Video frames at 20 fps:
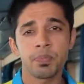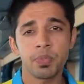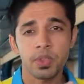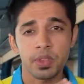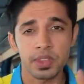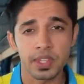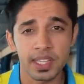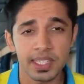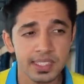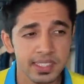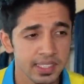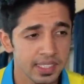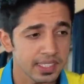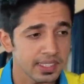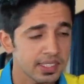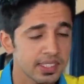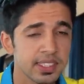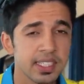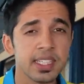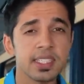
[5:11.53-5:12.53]
This
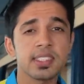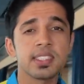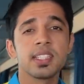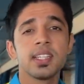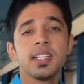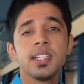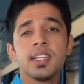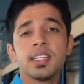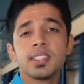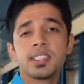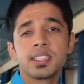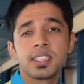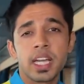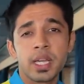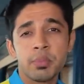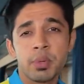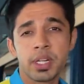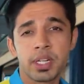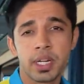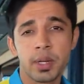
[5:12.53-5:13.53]
restricts
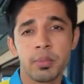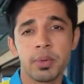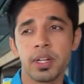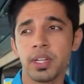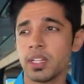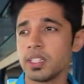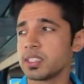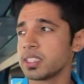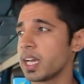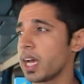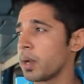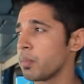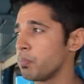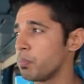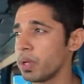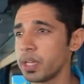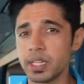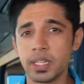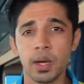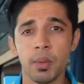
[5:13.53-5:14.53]
cyber criminals and
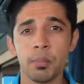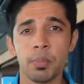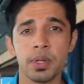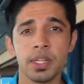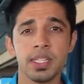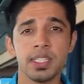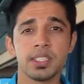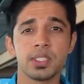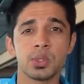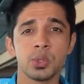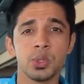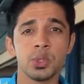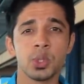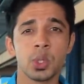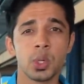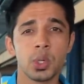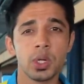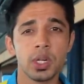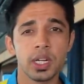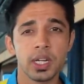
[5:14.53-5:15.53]
big companies to, you
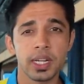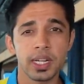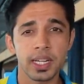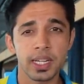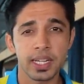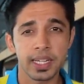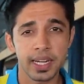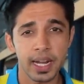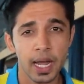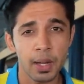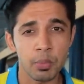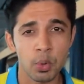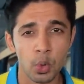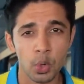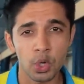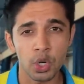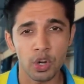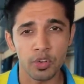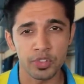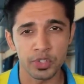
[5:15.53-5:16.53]
know, grab
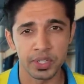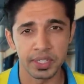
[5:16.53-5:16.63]
hold of your